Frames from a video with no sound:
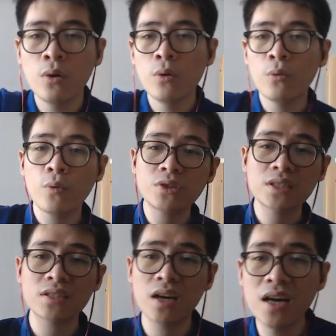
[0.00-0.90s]
Which
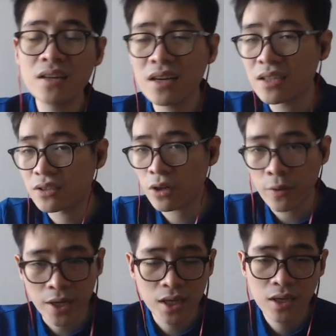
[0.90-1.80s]
is another
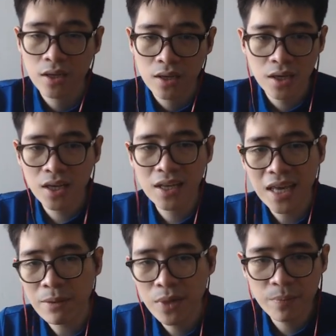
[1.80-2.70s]
story. In the
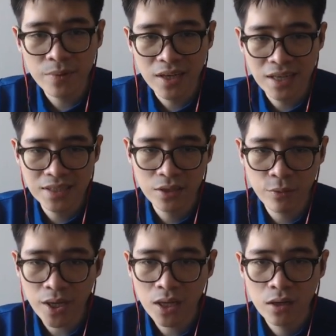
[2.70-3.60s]
game, he played knight
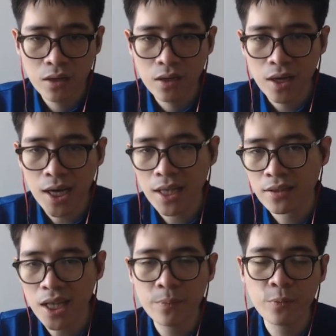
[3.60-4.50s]
c3, and
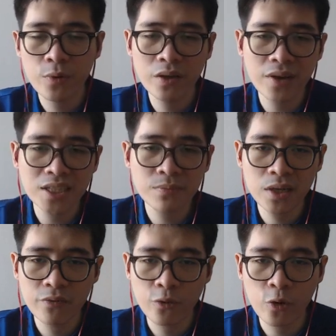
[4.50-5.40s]
that prevents me
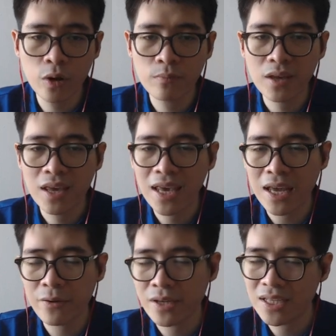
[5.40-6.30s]
from
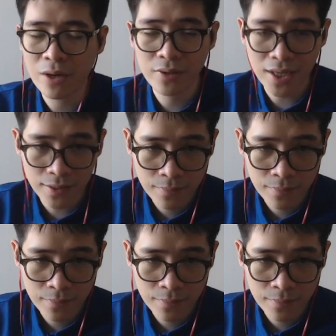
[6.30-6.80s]
carrying out that.